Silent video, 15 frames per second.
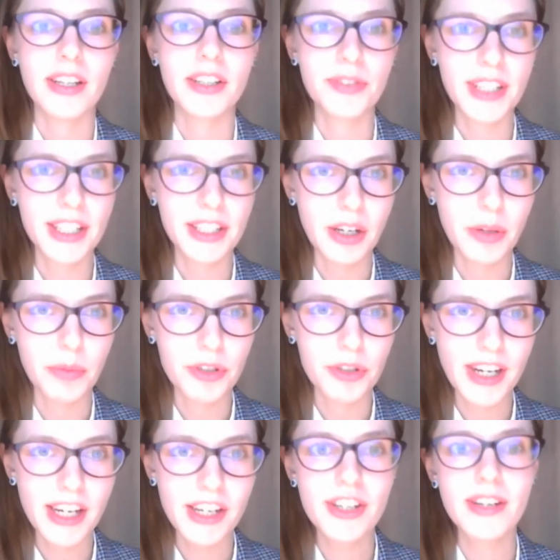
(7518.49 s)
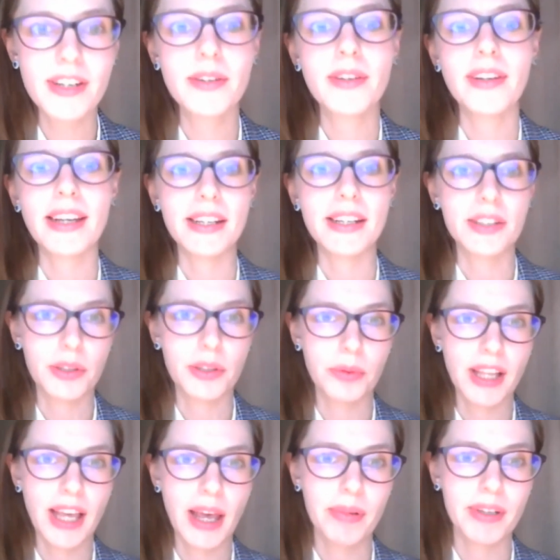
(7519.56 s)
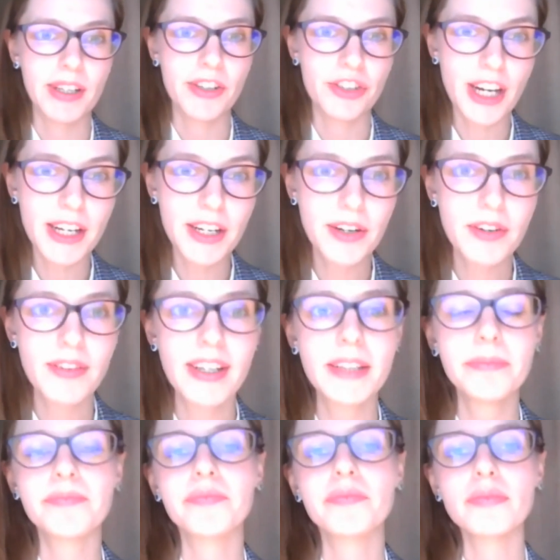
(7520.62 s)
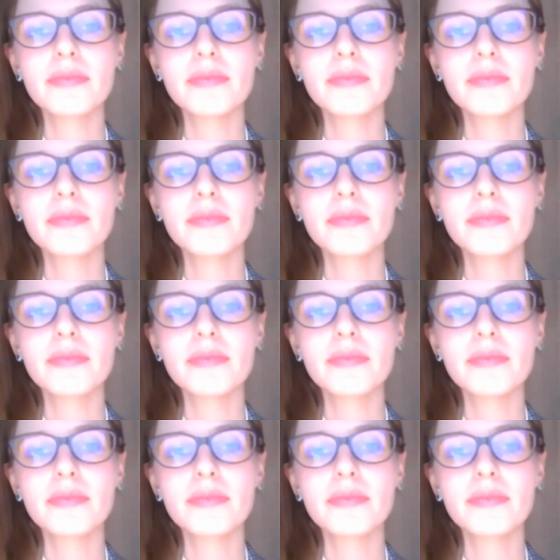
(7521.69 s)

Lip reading: treaty arbitration, and it will happen in January.